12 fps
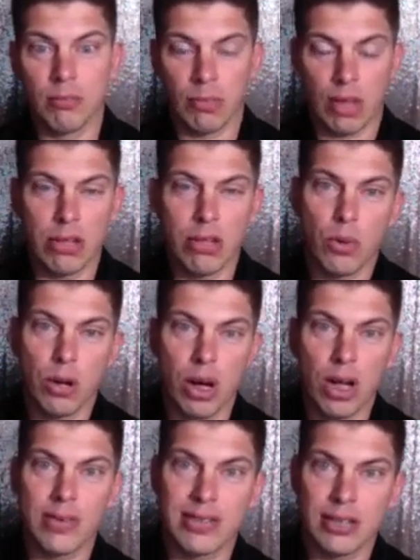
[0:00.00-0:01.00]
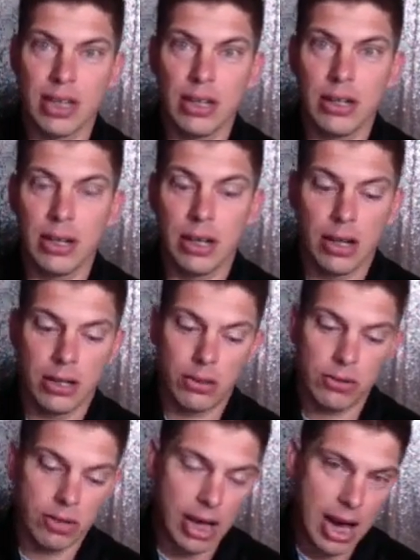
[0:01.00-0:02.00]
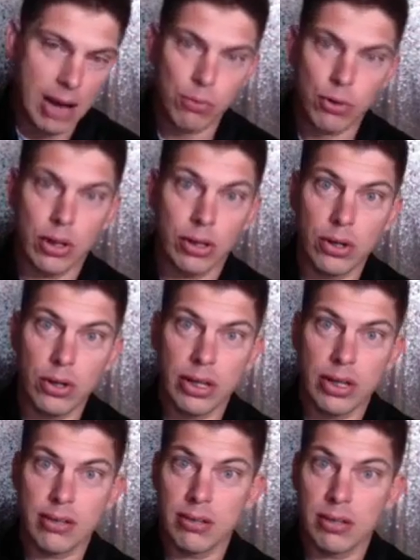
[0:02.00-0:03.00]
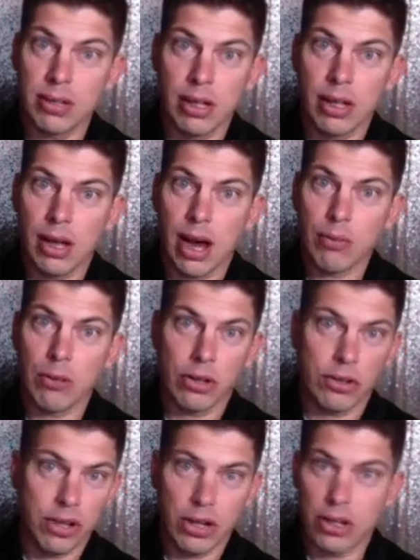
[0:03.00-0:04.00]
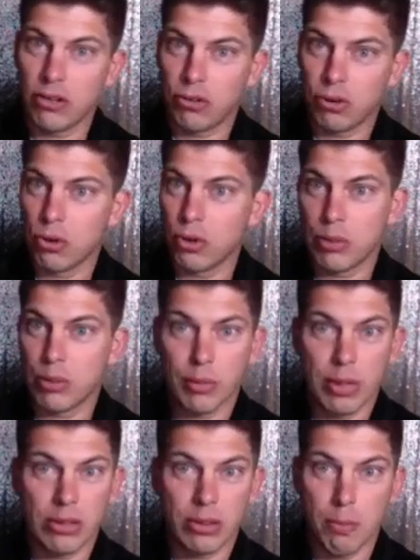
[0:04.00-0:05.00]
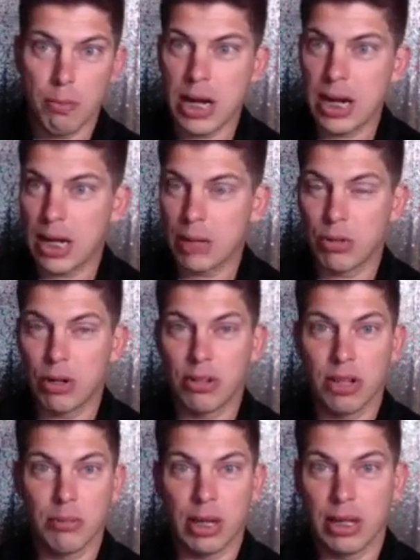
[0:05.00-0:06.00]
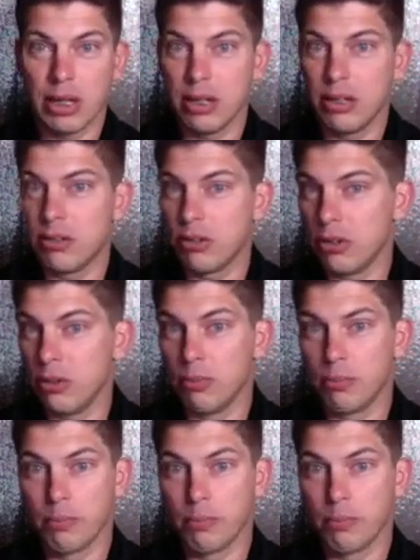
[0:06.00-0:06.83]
And you know what, all of a sudden you say, I'm going to do this, I'm going to sell this jewelry, I'm going to make some money, I'm going to send my kids to